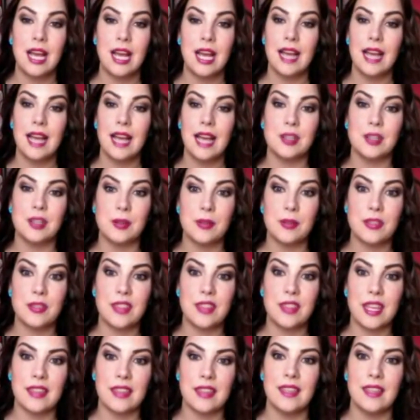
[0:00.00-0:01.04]
I don't
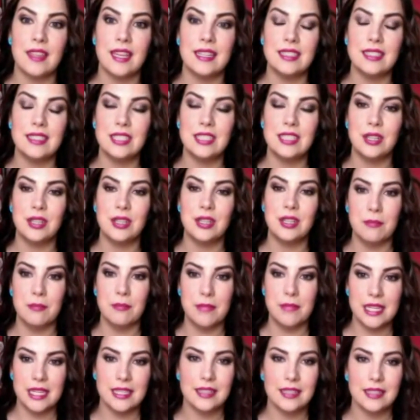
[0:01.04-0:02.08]
think that, you know,
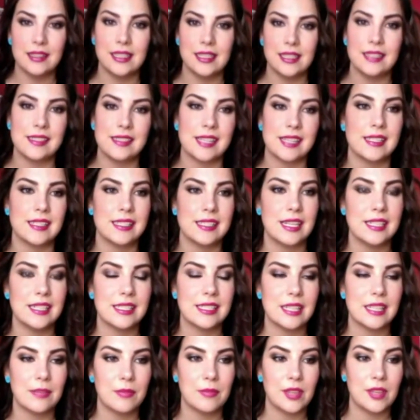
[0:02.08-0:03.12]
immediately as I say
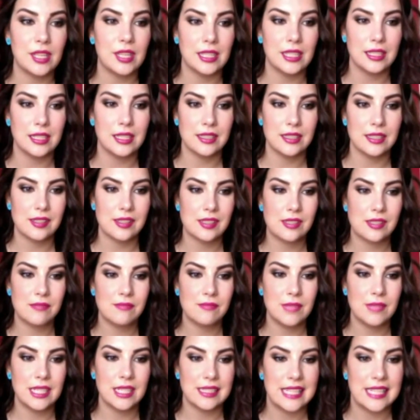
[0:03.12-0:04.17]
something, it's
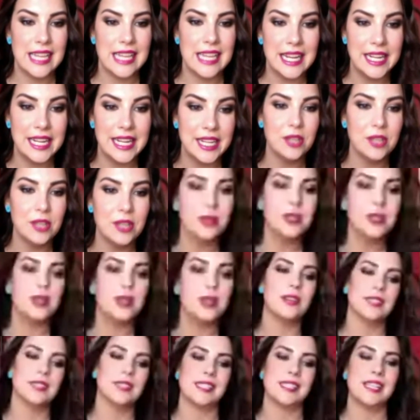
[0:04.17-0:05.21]
hitting you, you
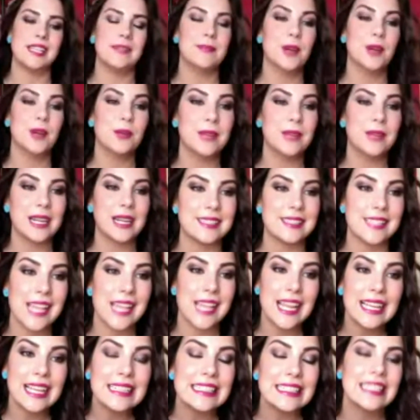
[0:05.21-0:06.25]
know, at the same moment I
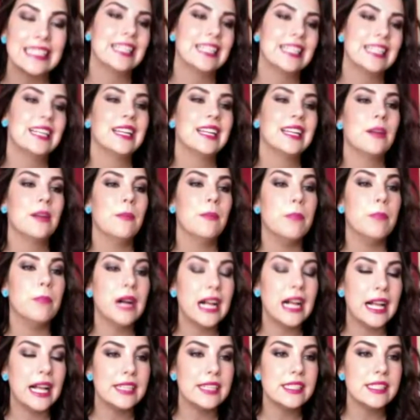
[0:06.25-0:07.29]
say it.
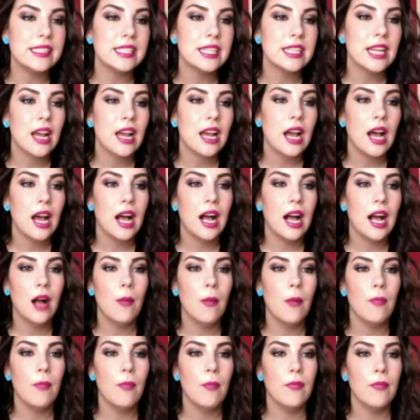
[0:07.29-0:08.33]
But
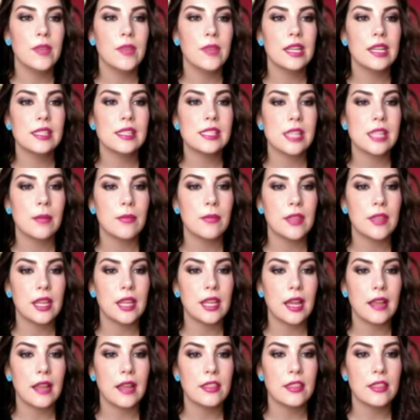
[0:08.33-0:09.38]
something
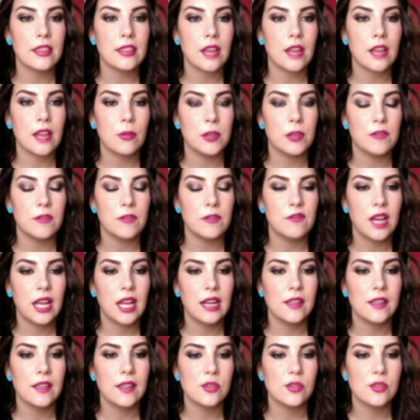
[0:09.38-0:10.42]
I thought would be fun,
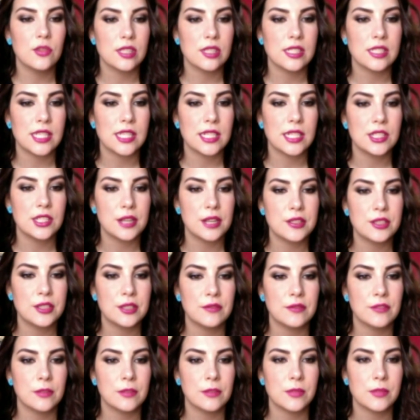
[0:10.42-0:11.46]
and this was a
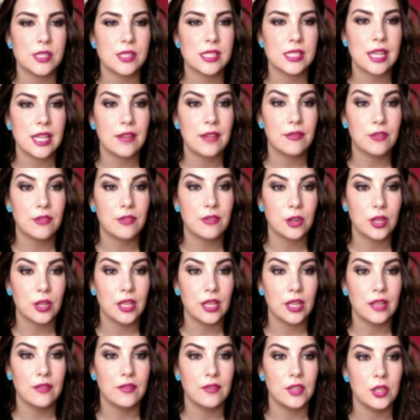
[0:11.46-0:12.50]
suggestion from several
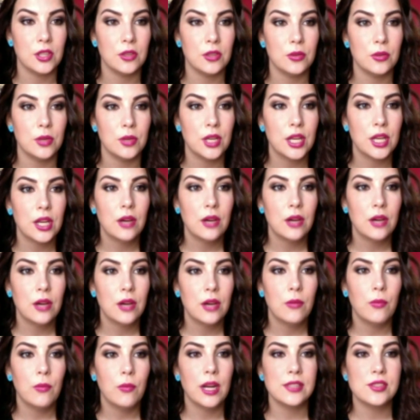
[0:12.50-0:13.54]
of you,
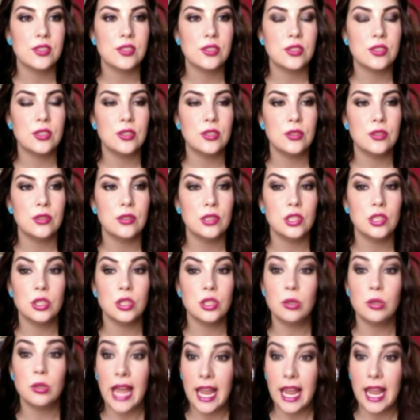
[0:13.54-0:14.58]
was to
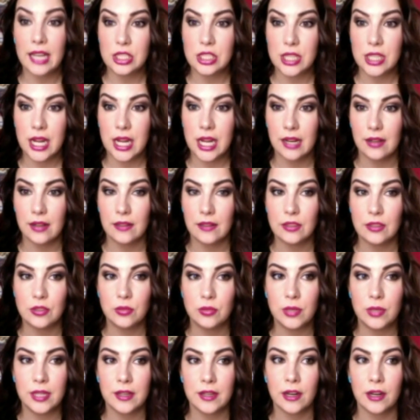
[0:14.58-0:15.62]
do a hashtag on
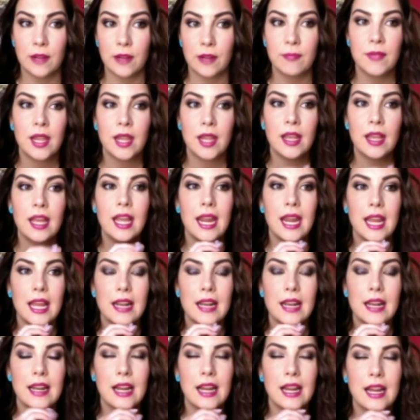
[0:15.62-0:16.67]
Twitter.
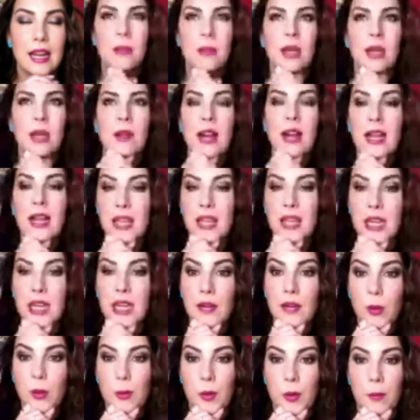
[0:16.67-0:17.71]
And I
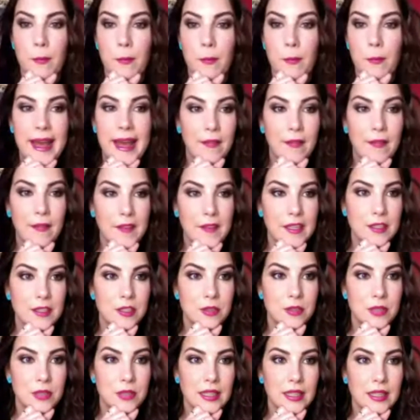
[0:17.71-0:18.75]
remember Mally
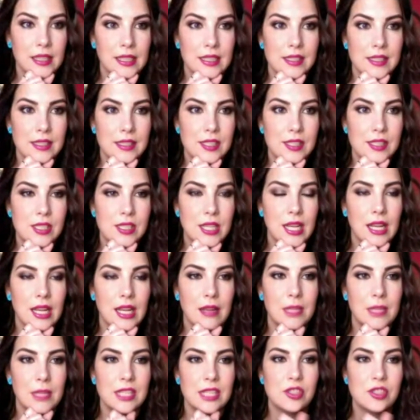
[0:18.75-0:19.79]
doing this.
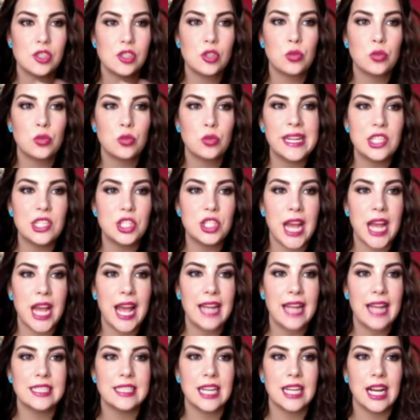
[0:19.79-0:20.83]
It's
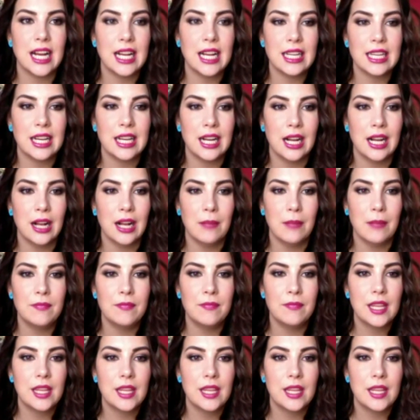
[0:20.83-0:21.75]
tweetchat.com,